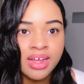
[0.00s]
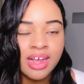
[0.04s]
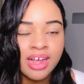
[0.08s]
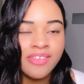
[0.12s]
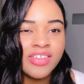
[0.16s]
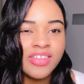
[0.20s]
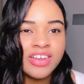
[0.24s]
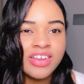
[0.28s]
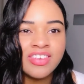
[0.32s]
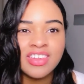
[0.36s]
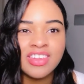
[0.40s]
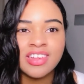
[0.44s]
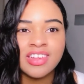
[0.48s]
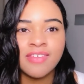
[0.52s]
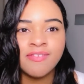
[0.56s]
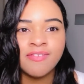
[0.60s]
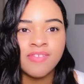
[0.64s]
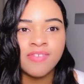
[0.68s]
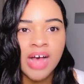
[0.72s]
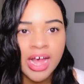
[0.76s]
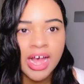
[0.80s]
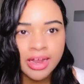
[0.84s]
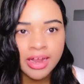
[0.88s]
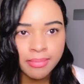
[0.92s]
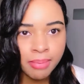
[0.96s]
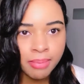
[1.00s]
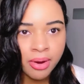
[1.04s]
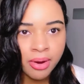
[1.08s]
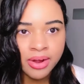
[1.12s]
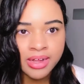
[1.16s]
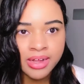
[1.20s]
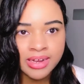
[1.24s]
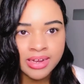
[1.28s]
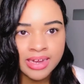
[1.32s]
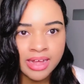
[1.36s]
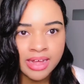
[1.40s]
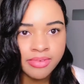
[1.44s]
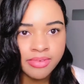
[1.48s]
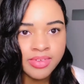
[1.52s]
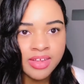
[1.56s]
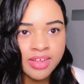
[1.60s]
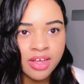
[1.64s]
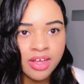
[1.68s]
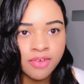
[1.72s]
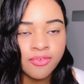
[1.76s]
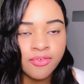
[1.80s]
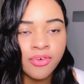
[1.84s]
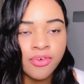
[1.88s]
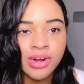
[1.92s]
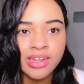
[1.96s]
And then just to find parking
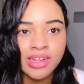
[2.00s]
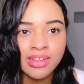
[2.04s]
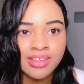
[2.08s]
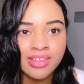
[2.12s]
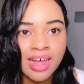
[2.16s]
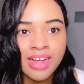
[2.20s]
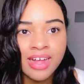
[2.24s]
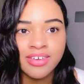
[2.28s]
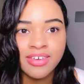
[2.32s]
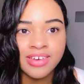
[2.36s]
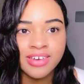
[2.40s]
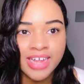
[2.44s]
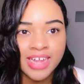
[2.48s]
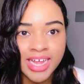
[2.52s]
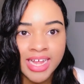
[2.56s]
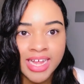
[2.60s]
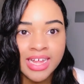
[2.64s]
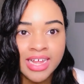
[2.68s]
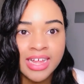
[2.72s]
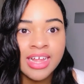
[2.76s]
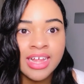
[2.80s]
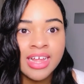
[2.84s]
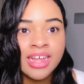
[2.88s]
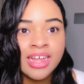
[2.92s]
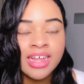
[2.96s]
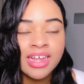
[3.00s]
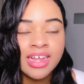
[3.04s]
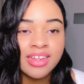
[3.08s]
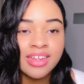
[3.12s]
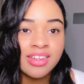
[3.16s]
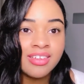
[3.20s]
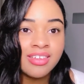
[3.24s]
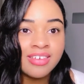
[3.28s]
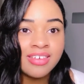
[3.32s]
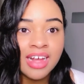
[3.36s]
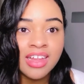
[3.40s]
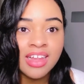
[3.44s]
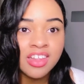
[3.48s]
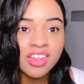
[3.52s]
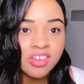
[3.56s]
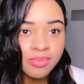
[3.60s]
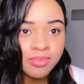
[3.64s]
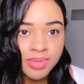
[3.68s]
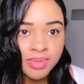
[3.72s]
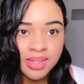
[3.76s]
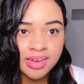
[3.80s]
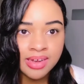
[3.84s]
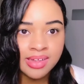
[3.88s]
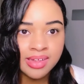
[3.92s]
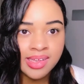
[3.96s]
downtown for an entire day is a challenge
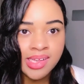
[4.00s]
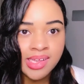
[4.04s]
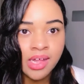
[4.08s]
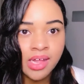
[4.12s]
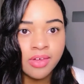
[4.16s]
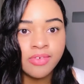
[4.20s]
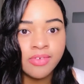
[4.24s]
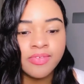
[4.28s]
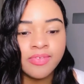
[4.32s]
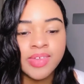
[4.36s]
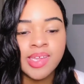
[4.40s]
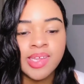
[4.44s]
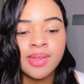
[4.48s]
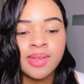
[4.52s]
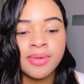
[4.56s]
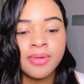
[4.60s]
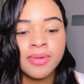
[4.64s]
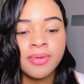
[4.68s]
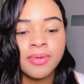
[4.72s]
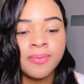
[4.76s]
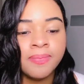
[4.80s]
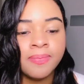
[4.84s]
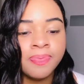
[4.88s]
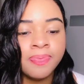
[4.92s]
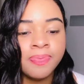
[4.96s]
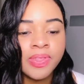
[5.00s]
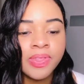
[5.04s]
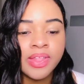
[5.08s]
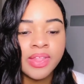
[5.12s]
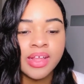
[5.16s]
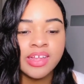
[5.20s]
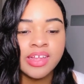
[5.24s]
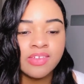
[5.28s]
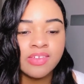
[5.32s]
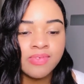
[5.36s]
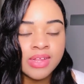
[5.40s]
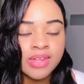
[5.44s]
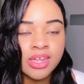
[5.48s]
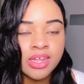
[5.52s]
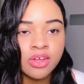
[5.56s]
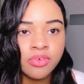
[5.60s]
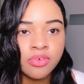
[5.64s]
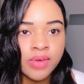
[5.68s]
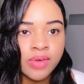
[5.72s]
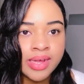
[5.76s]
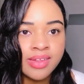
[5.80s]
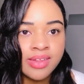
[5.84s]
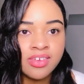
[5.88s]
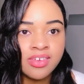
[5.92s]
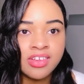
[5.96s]
within itself. So it's really
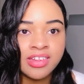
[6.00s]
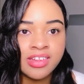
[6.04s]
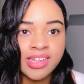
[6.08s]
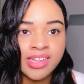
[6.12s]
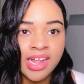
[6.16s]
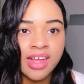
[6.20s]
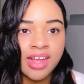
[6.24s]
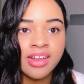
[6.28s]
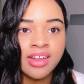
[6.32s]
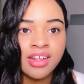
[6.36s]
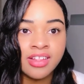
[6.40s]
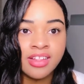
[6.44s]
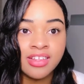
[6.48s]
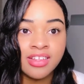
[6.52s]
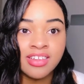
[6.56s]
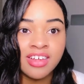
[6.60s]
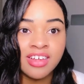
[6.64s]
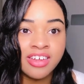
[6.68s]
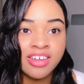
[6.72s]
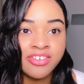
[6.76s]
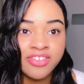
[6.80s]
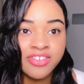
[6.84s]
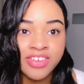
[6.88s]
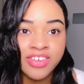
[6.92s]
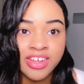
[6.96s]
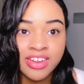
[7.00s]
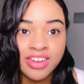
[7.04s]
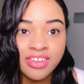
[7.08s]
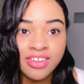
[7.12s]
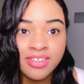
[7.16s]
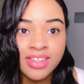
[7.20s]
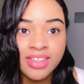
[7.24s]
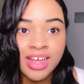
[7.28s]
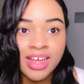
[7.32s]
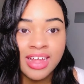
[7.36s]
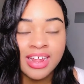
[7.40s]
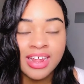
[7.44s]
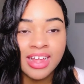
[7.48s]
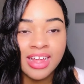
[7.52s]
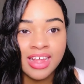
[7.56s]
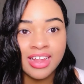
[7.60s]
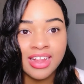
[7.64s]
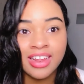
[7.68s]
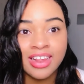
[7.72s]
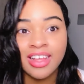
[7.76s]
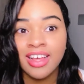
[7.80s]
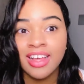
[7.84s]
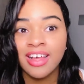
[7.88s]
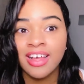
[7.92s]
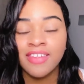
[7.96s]
crazy just thinking that this country could do that,
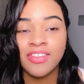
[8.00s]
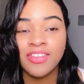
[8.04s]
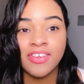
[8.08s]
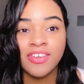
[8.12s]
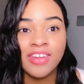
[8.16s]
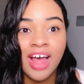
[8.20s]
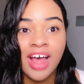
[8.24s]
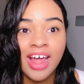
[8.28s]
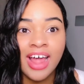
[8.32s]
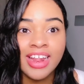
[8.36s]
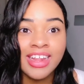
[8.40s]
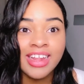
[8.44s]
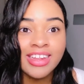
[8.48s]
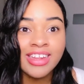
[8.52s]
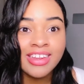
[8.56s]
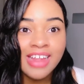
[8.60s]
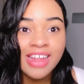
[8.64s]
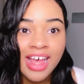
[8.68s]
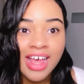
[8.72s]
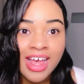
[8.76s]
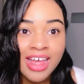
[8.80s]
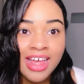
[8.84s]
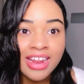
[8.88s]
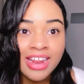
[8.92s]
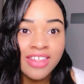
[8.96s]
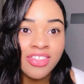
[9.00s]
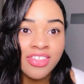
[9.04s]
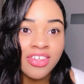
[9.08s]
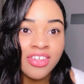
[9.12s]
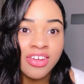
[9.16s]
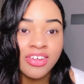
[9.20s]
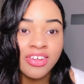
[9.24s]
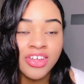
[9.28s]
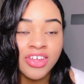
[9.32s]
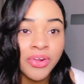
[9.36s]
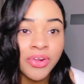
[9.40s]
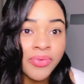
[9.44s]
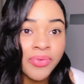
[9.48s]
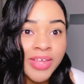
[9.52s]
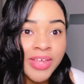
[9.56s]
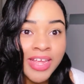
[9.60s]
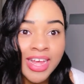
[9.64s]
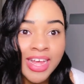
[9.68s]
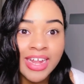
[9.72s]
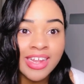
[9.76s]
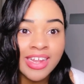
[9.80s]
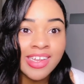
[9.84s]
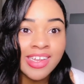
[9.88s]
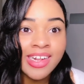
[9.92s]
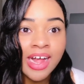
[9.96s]
and they're not in debt, and the
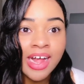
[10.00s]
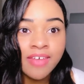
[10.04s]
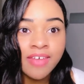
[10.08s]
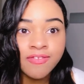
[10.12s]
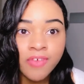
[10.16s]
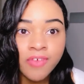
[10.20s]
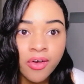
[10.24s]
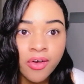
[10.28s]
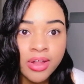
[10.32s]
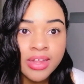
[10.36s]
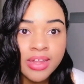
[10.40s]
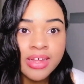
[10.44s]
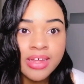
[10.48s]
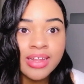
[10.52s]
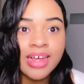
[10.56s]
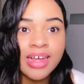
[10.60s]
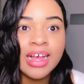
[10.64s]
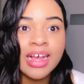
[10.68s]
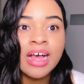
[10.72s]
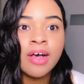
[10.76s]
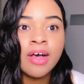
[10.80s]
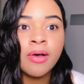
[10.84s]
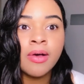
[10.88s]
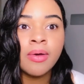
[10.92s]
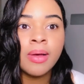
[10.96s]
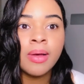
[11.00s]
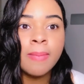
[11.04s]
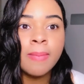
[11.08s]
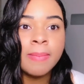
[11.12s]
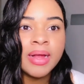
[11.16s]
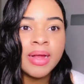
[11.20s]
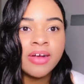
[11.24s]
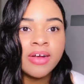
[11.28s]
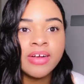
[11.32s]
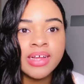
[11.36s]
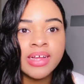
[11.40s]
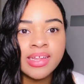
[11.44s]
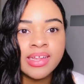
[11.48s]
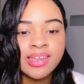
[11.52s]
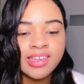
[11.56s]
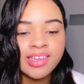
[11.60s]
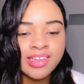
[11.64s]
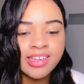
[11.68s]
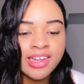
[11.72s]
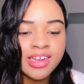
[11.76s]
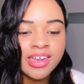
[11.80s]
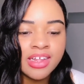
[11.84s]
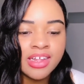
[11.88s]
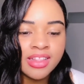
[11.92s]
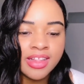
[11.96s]
yen is not falling, like how
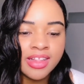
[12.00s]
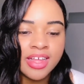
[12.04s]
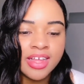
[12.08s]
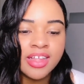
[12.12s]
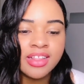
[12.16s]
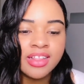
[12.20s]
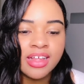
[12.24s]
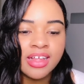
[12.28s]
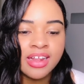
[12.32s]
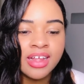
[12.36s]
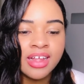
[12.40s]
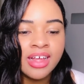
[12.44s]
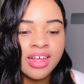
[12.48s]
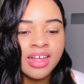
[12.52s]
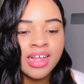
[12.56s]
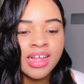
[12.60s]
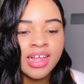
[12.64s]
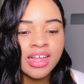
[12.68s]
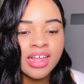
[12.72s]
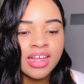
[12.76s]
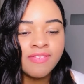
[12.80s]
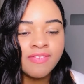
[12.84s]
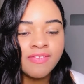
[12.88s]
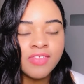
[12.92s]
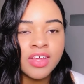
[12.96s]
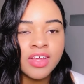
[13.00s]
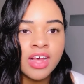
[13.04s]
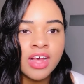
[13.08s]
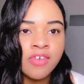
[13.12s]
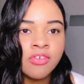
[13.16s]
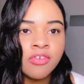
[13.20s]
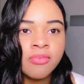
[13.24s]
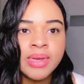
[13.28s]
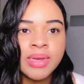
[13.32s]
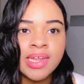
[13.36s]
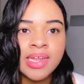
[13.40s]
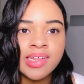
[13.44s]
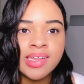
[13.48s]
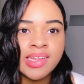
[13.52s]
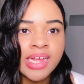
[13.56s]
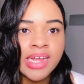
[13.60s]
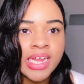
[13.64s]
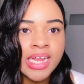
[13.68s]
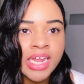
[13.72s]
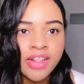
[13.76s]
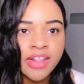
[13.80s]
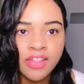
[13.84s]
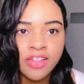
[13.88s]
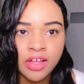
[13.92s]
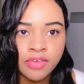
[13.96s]
Americans tend to think that if the government does
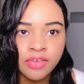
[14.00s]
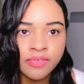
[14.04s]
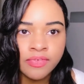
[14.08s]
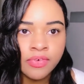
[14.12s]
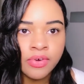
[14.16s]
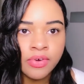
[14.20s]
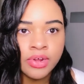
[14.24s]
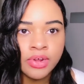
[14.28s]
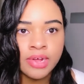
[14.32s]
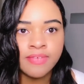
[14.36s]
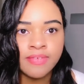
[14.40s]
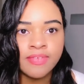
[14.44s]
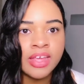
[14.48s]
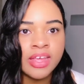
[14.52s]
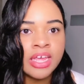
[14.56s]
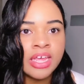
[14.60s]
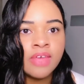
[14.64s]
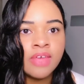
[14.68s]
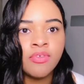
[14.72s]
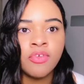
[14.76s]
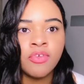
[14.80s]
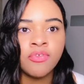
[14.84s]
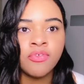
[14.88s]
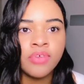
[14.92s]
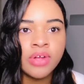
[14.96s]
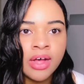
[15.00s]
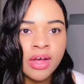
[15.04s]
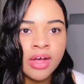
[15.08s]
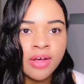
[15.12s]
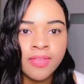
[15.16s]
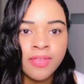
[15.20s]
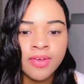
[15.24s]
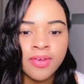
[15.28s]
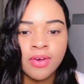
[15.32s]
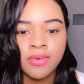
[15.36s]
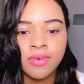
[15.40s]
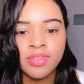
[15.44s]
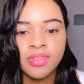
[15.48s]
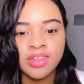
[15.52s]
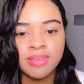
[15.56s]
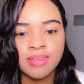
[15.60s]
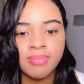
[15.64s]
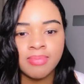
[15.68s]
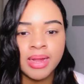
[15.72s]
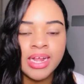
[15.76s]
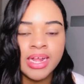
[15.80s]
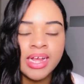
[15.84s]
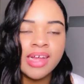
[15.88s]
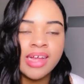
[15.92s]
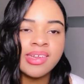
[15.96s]
anything for you, if they give you free healthcare, oh,
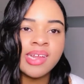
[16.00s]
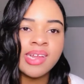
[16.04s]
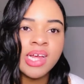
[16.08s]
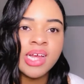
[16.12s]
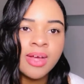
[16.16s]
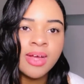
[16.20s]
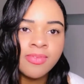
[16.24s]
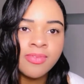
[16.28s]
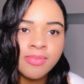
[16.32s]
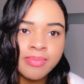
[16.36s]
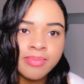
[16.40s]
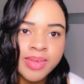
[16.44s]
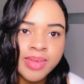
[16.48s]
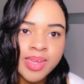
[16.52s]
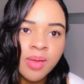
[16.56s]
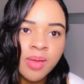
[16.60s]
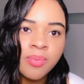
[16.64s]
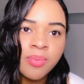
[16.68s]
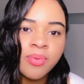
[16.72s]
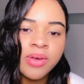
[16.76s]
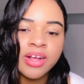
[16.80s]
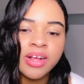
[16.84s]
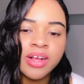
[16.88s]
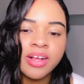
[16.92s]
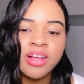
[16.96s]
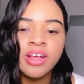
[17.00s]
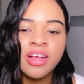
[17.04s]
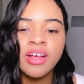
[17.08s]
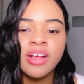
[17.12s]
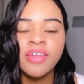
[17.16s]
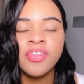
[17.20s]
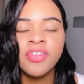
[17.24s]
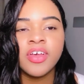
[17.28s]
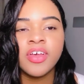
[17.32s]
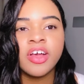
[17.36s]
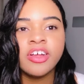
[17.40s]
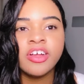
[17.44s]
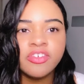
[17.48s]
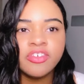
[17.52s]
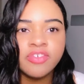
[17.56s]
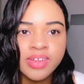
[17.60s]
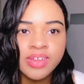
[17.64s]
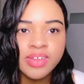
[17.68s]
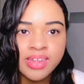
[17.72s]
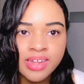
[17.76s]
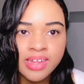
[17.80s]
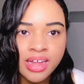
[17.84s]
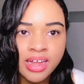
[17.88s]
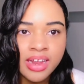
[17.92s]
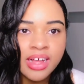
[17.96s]
this money has to come from somewhere, the
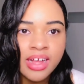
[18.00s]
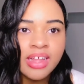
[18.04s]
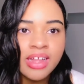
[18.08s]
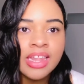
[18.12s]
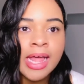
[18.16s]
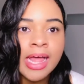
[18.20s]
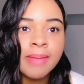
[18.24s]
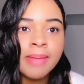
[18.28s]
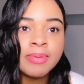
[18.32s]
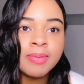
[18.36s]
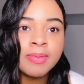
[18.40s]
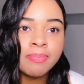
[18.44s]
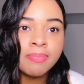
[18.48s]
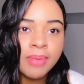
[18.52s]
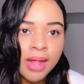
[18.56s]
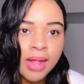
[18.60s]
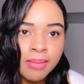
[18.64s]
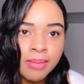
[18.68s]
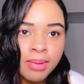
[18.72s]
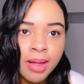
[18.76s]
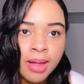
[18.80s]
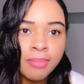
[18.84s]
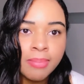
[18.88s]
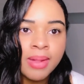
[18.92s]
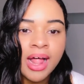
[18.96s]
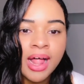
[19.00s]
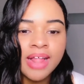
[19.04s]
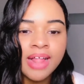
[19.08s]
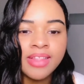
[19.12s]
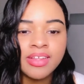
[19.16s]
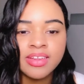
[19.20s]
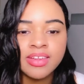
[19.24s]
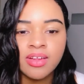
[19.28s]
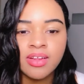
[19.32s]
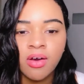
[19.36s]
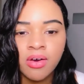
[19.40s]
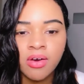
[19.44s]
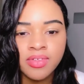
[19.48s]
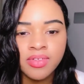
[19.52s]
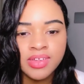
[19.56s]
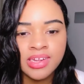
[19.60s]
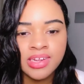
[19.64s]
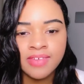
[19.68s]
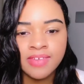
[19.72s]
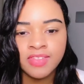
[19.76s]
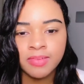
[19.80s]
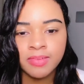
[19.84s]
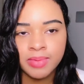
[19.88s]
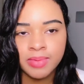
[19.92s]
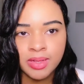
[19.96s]
country's gonna collapse, blah blah blah. There's all this
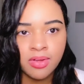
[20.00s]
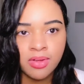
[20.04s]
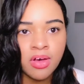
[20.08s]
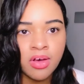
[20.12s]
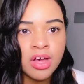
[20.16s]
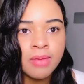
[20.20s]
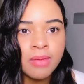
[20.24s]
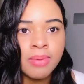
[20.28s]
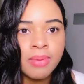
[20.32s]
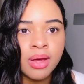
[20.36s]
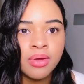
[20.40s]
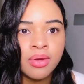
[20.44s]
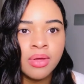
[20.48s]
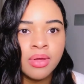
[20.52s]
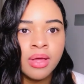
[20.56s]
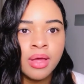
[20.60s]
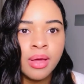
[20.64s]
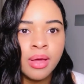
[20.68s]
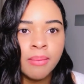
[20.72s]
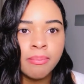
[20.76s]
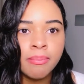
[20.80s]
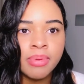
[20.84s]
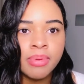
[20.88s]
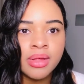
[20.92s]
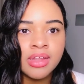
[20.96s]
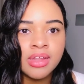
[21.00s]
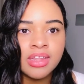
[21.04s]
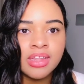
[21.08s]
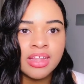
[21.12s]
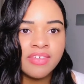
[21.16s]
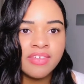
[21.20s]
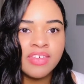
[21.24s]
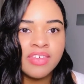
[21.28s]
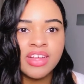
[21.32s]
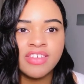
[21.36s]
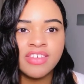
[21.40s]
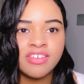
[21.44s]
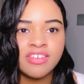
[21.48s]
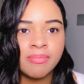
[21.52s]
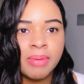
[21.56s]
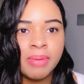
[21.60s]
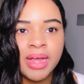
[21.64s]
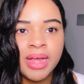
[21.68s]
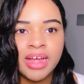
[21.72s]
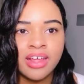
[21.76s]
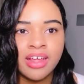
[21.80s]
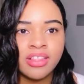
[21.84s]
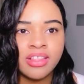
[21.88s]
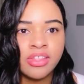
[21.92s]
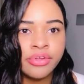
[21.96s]
stuff that we talk about, but living in
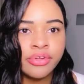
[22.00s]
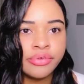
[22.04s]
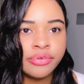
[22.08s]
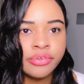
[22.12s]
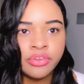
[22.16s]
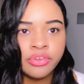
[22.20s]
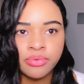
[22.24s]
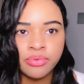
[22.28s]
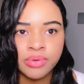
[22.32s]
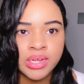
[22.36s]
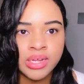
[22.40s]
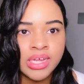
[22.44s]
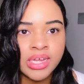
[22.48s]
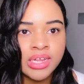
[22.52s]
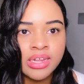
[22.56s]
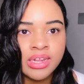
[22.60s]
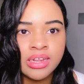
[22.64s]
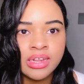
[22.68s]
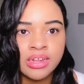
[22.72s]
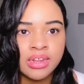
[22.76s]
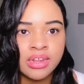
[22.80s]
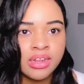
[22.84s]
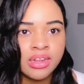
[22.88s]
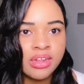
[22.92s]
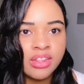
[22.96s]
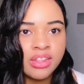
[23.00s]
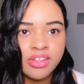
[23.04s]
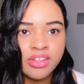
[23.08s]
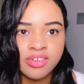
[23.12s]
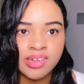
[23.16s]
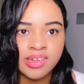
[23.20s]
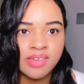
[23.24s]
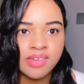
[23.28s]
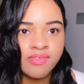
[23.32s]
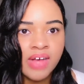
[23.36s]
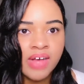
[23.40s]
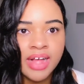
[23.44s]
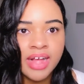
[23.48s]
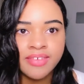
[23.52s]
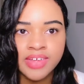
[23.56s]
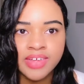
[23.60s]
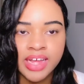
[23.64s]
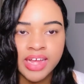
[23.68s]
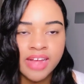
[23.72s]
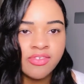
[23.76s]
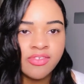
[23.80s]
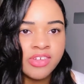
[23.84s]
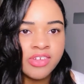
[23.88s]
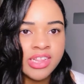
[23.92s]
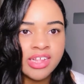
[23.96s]
Japan, they're doing it and they're
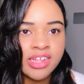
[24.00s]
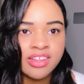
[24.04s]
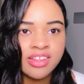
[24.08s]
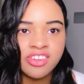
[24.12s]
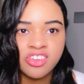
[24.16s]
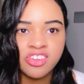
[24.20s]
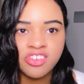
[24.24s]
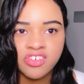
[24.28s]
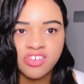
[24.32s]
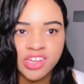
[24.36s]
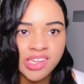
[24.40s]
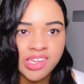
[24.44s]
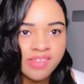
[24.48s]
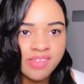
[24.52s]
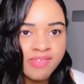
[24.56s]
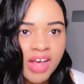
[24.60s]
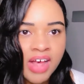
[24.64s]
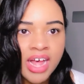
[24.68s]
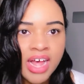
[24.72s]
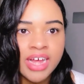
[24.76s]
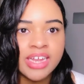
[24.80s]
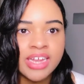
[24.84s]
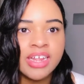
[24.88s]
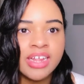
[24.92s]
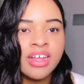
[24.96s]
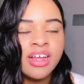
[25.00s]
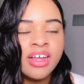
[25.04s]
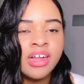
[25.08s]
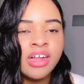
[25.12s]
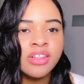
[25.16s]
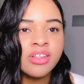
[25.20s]
surviving. Everything's just fine.